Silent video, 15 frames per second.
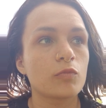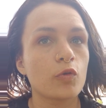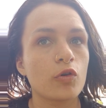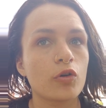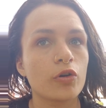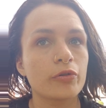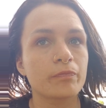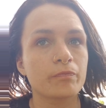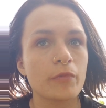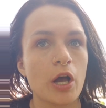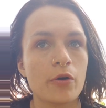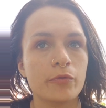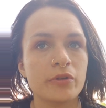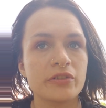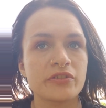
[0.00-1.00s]
or
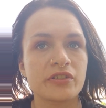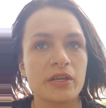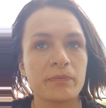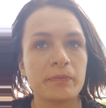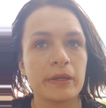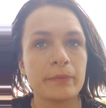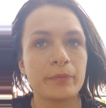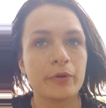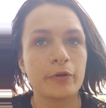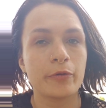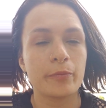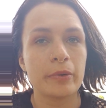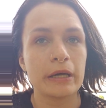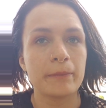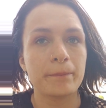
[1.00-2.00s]
I wouldn't say
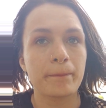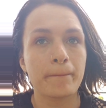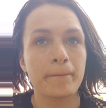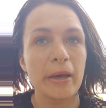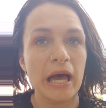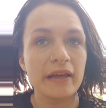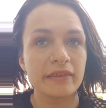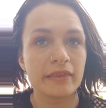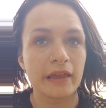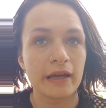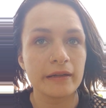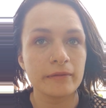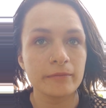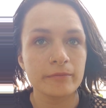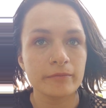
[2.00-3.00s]
people, but back
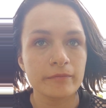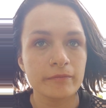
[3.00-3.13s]
then,